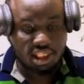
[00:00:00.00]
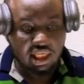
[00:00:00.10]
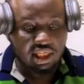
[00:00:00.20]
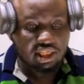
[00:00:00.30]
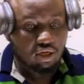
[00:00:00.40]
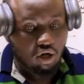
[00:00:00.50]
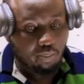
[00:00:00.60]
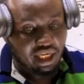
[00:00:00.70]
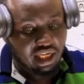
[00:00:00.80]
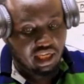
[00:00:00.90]
is the
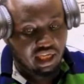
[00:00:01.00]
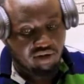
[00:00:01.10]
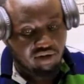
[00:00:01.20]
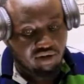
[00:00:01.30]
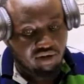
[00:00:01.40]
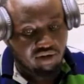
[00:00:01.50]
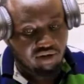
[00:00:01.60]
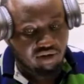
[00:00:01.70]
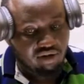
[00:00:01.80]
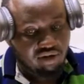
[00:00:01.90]
opening inventory,
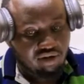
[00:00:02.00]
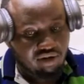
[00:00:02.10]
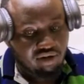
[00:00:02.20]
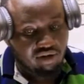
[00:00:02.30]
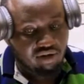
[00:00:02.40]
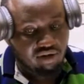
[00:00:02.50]
and